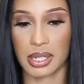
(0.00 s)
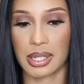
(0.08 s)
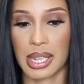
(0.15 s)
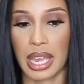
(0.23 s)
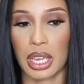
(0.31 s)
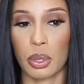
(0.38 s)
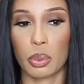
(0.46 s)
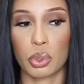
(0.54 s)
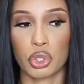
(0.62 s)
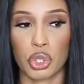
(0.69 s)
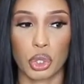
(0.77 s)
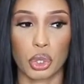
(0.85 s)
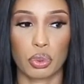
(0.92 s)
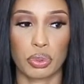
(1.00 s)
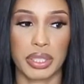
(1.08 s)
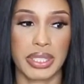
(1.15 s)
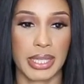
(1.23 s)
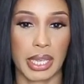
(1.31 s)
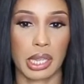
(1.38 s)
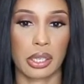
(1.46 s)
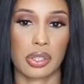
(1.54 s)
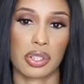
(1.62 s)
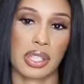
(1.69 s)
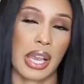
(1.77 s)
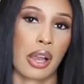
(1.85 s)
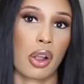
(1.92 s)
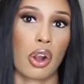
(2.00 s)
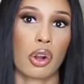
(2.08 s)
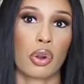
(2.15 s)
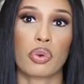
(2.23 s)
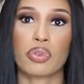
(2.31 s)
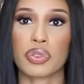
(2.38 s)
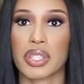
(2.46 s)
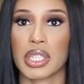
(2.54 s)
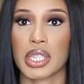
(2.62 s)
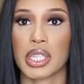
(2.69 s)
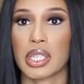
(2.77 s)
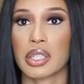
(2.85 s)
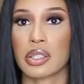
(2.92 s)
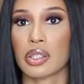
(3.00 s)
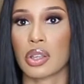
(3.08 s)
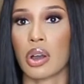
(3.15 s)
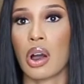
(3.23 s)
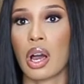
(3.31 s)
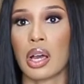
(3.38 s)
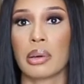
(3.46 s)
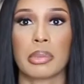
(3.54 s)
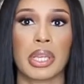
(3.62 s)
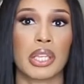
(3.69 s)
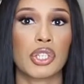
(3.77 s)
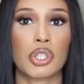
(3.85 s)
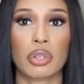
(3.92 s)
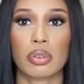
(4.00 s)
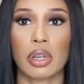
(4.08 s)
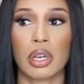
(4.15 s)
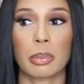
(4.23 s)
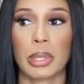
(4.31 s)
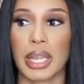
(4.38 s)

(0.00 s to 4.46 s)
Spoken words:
is that it will show you retailers that are overseas, in Europe.